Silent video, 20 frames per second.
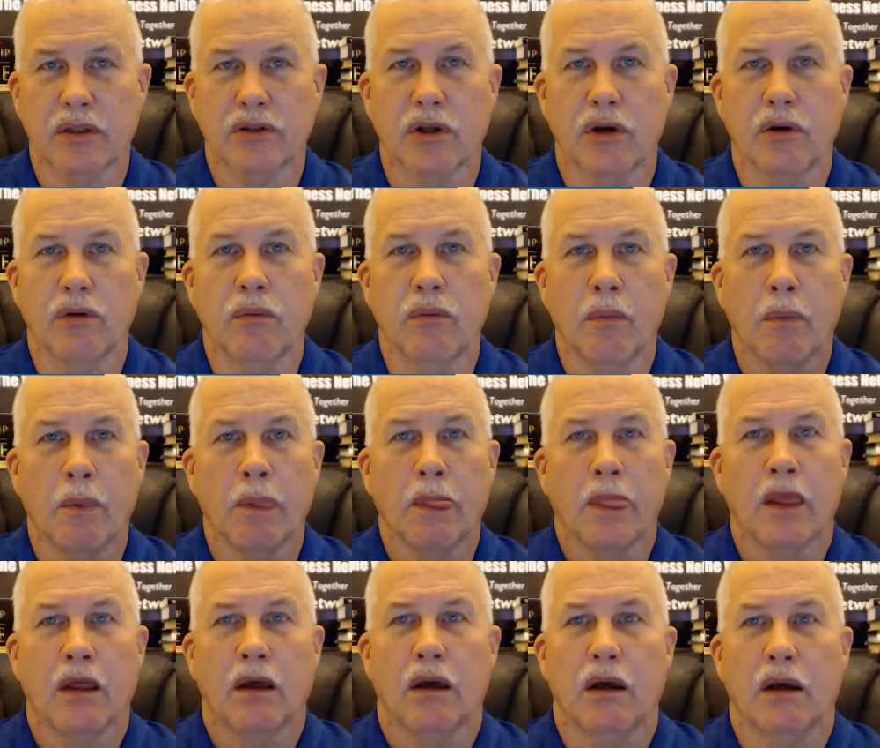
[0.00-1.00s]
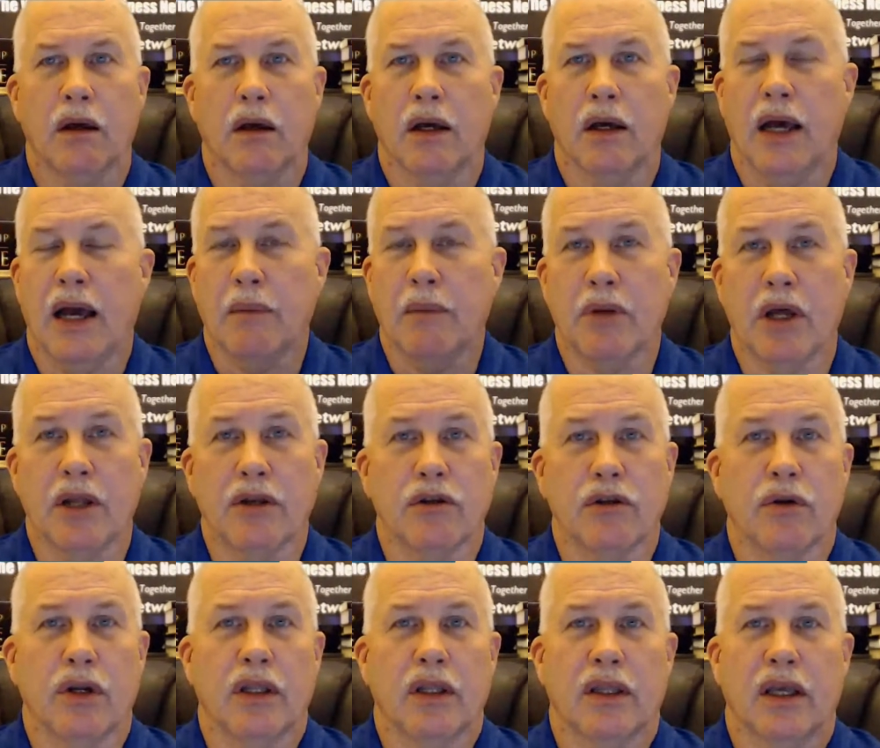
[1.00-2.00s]
So I'm not
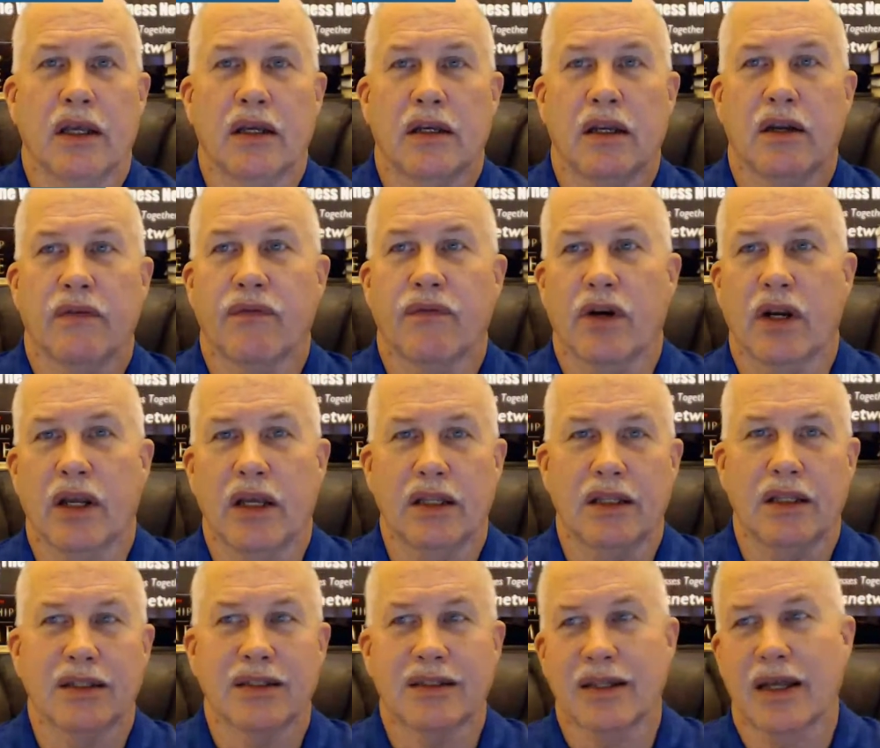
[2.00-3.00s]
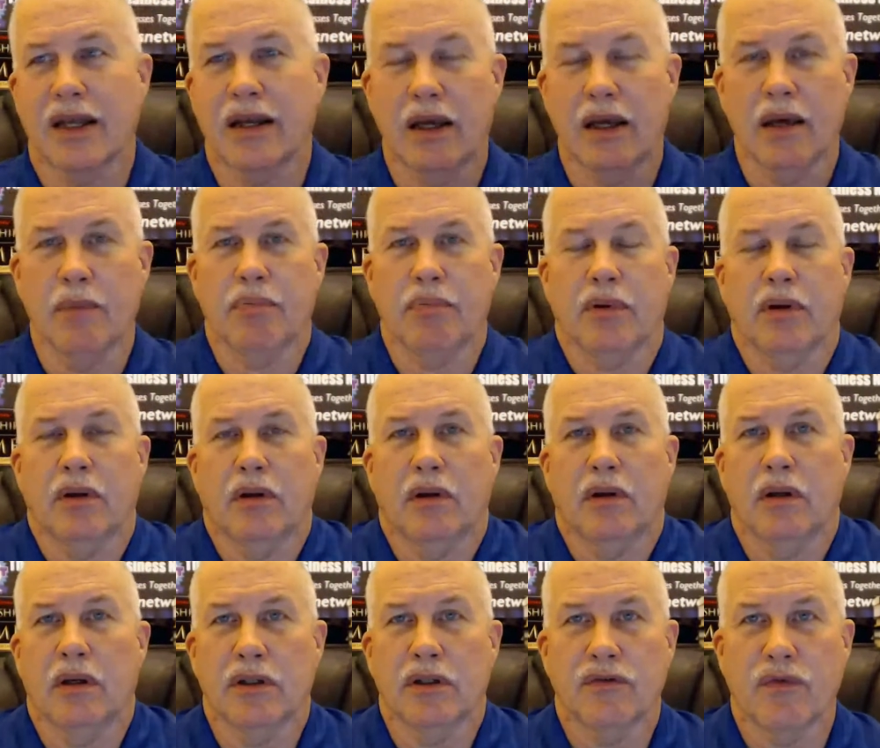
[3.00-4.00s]
doing anything different in the setup
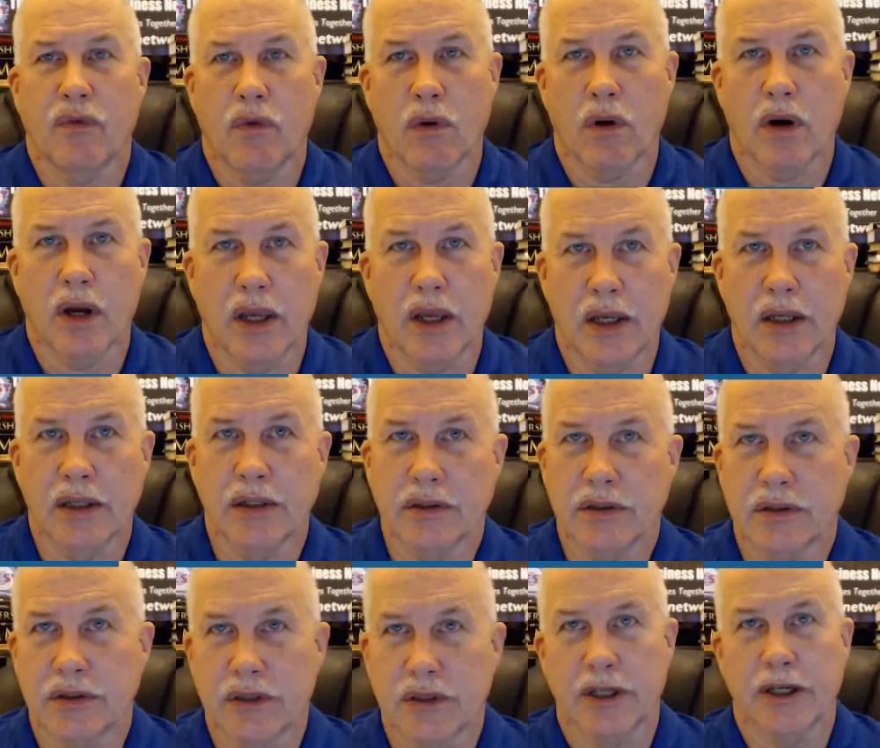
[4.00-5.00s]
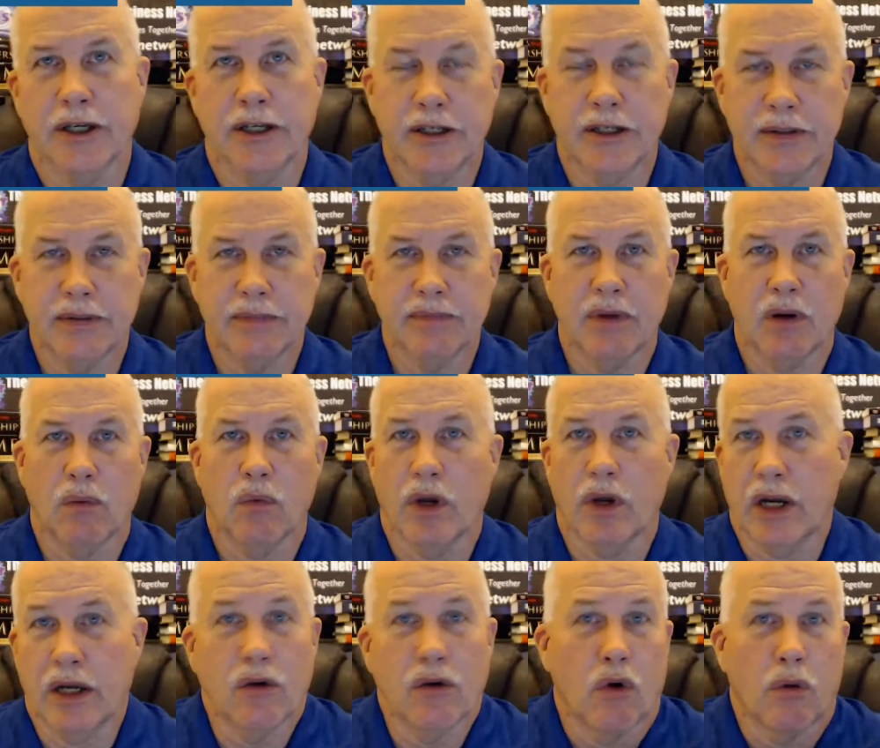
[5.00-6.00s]
as far as
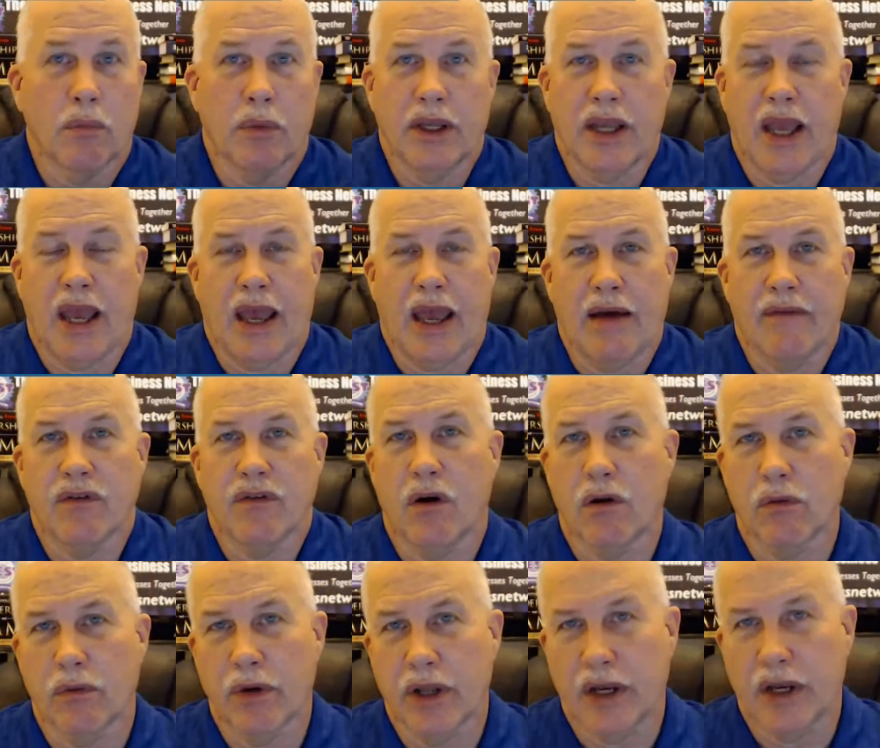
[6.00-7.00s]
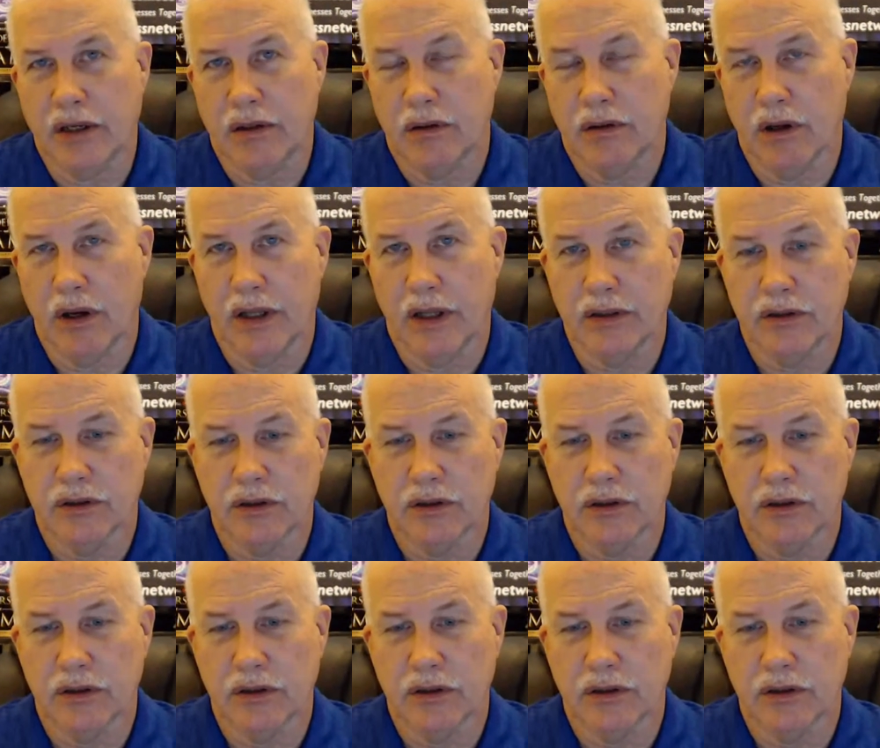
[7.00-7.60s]
what I normally have already done.